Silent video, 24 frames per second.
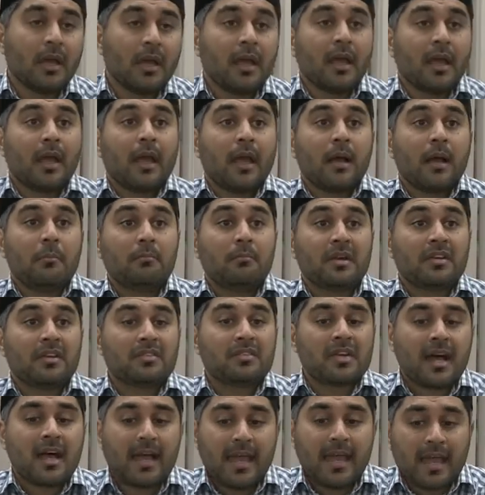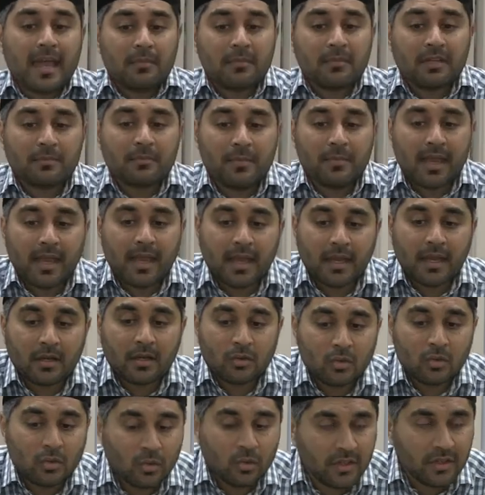Mirza Ahmad Beg,
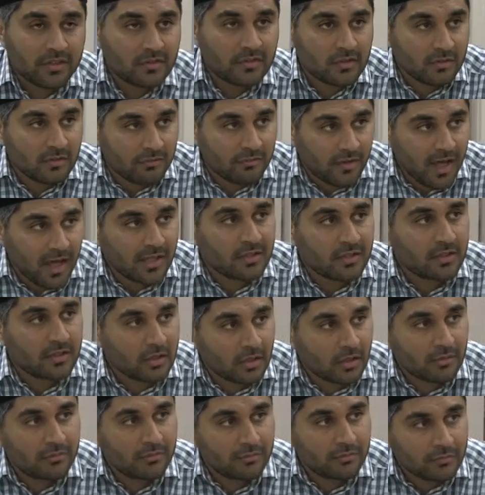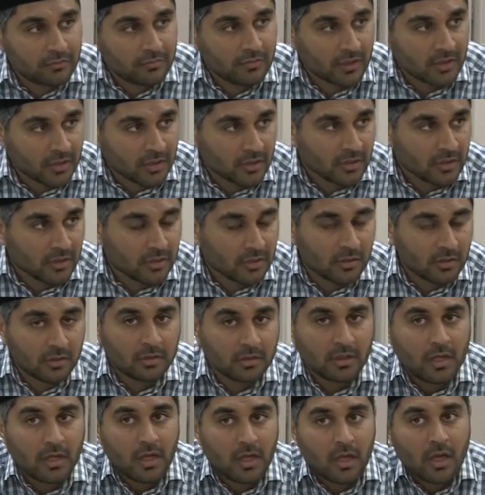who is the father of the girl,
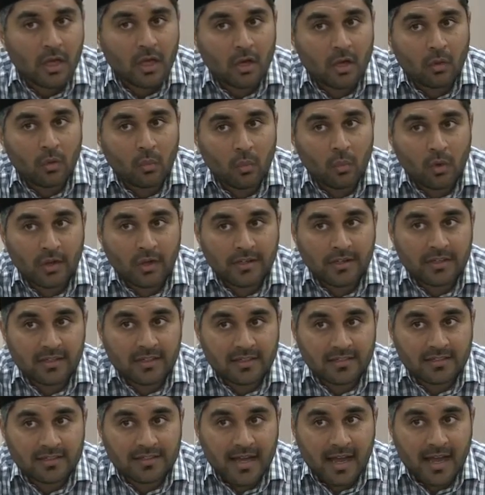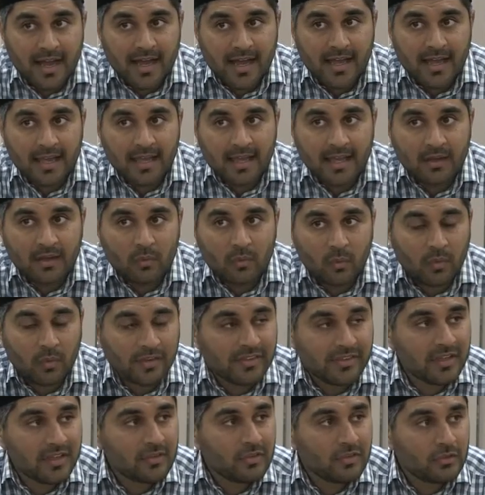would die
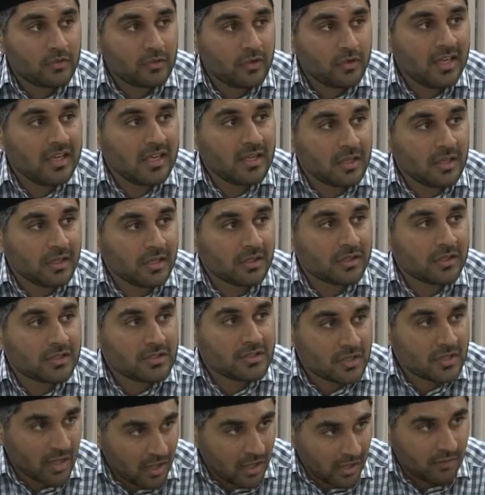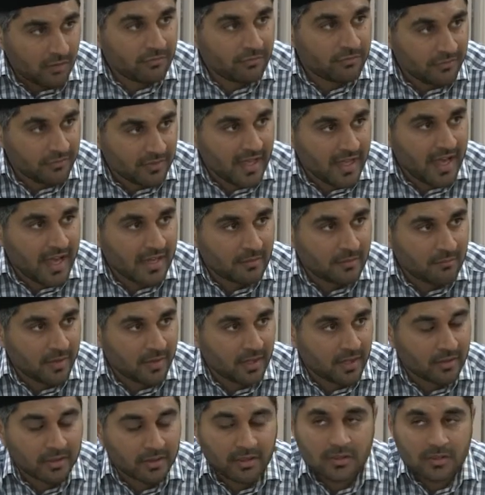within 3 years of that
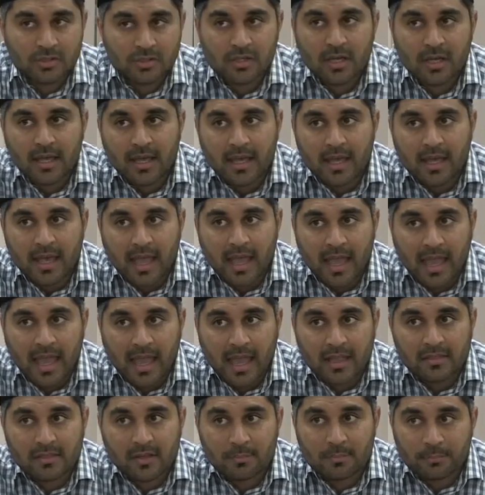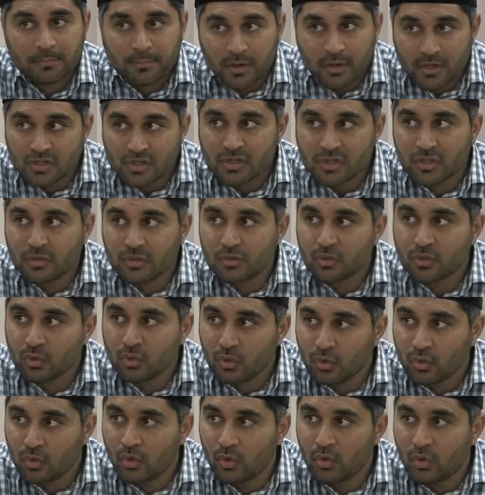marriage, and the person to
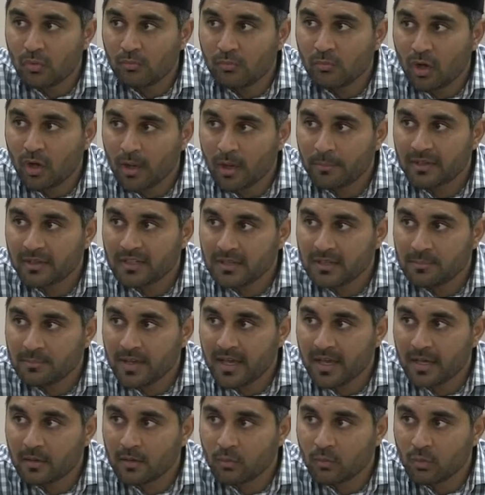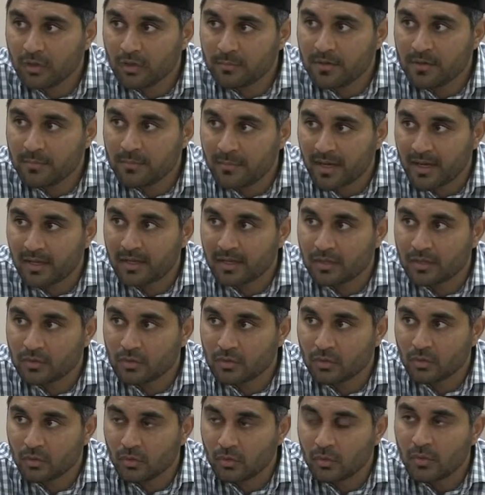whom Muhammadi Begum would be married to,